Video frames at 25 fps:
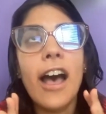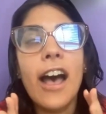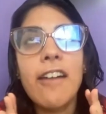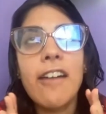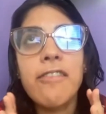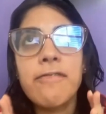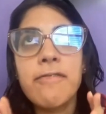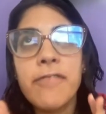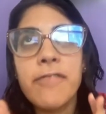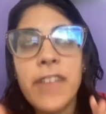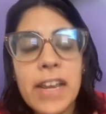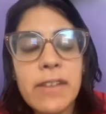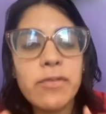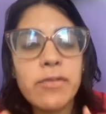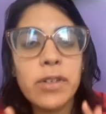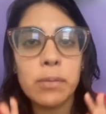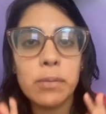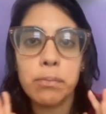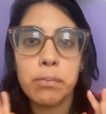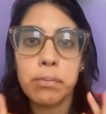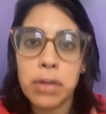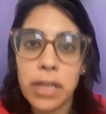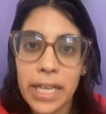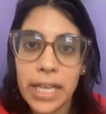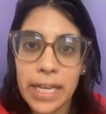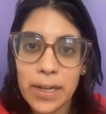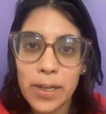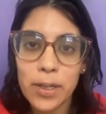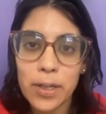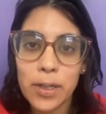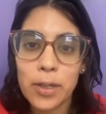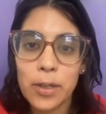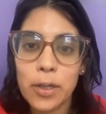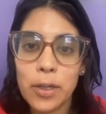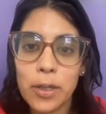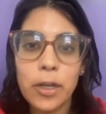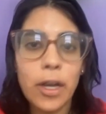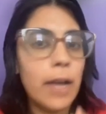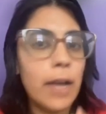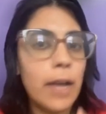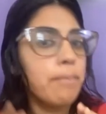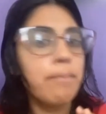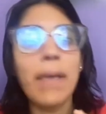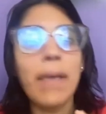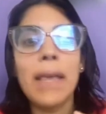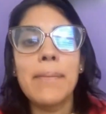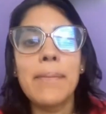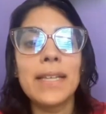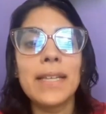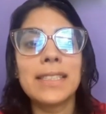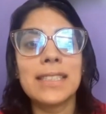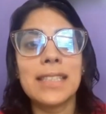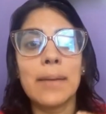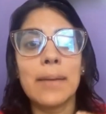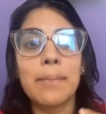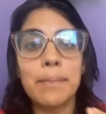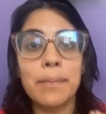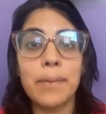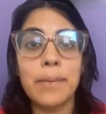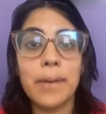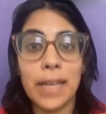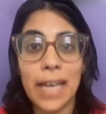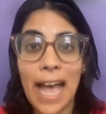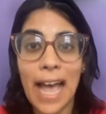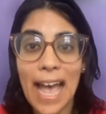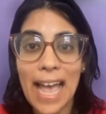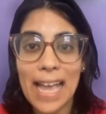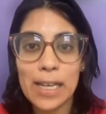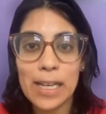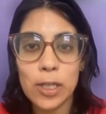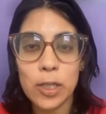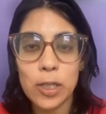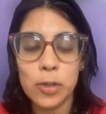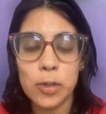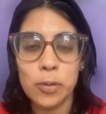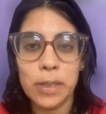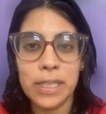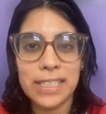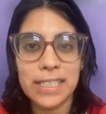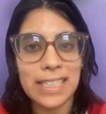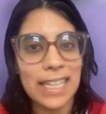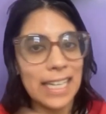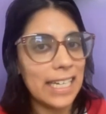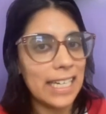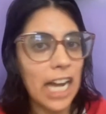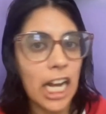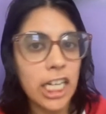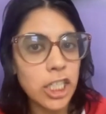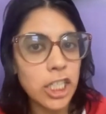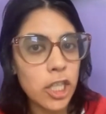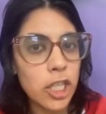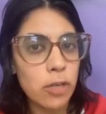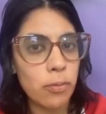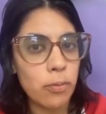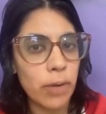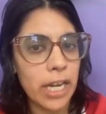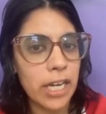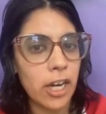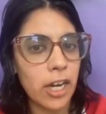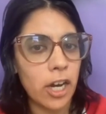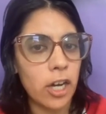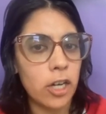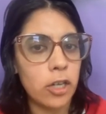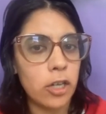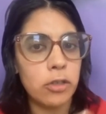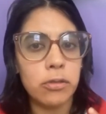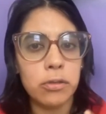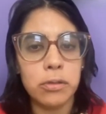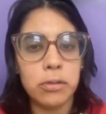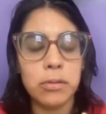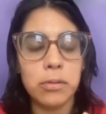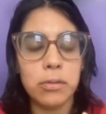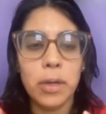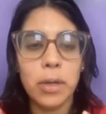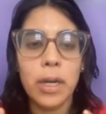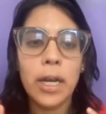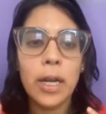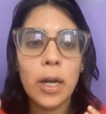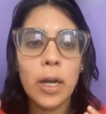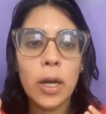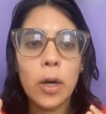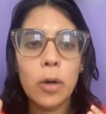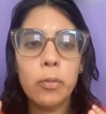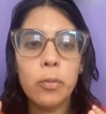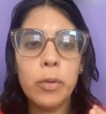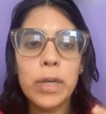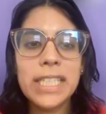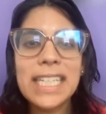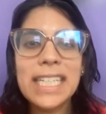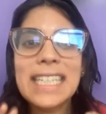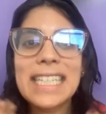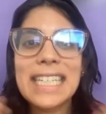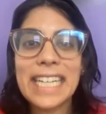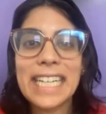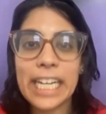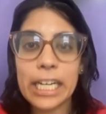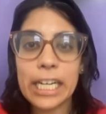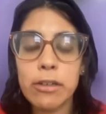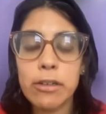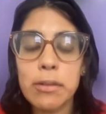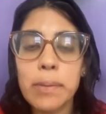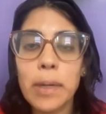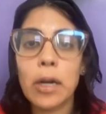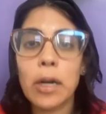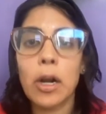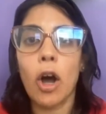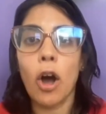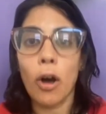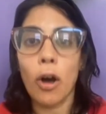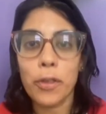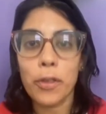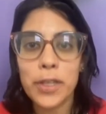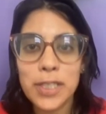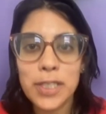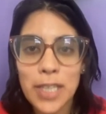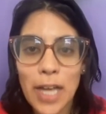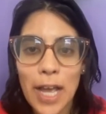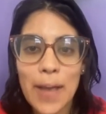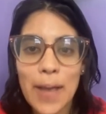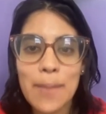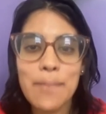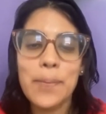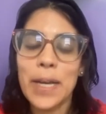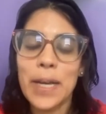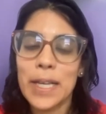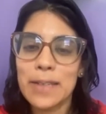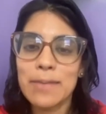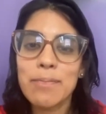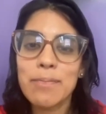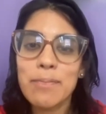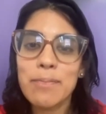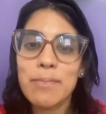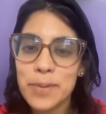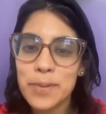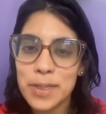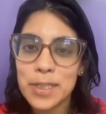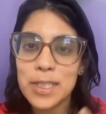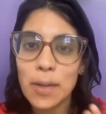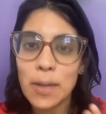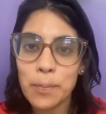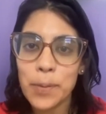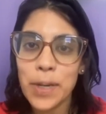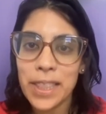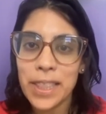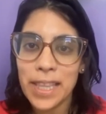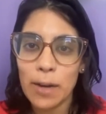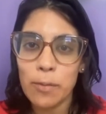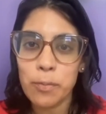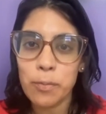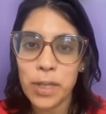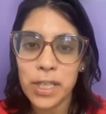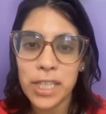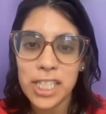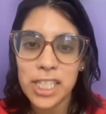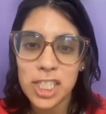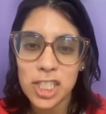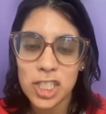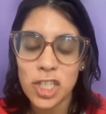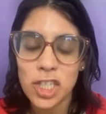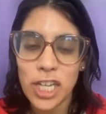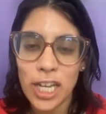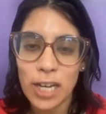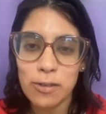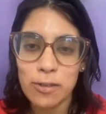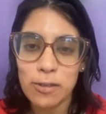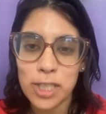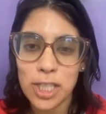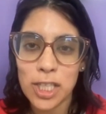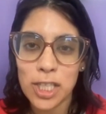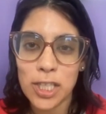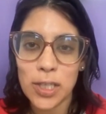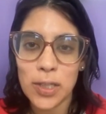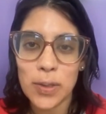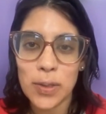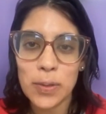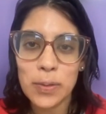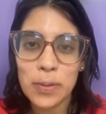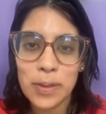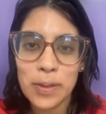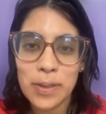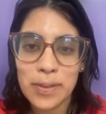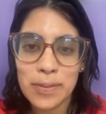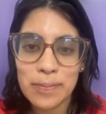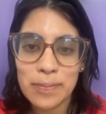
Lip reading: favorite player, maybe some guy who was like under the radar who we didn't hear about all the time, but someone that really stood out to you?